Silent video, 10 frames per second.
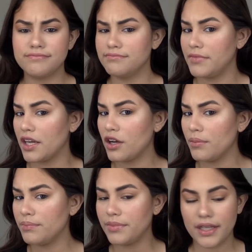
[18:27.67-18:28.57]

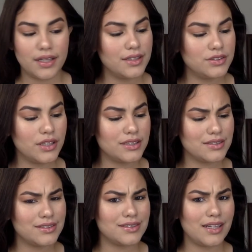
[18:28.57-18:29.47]
makeup, I guess you guys
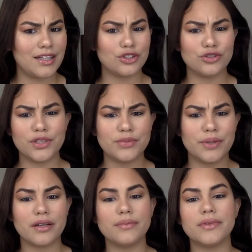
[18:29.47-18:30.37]
can say, like too much
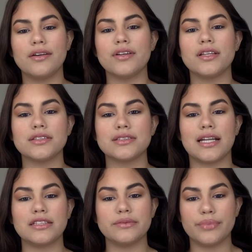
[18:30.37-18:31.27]
makeup. Everything is
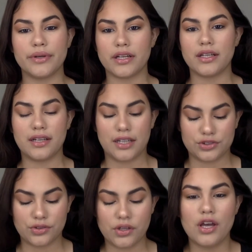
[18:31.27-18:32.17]
nice and pretty and
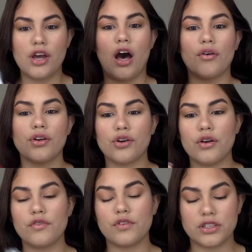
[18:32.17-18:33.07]
natural. I'm gonna go
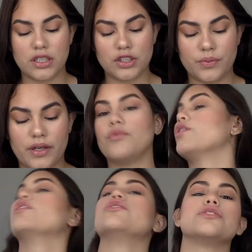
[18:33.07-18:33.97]
in with the setting spray. We're
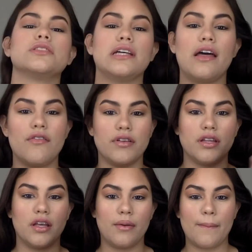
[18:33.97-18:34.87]
gonna just set
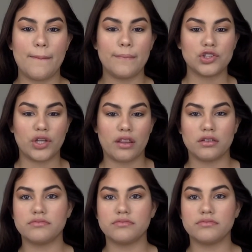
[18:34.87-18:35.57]
everything together.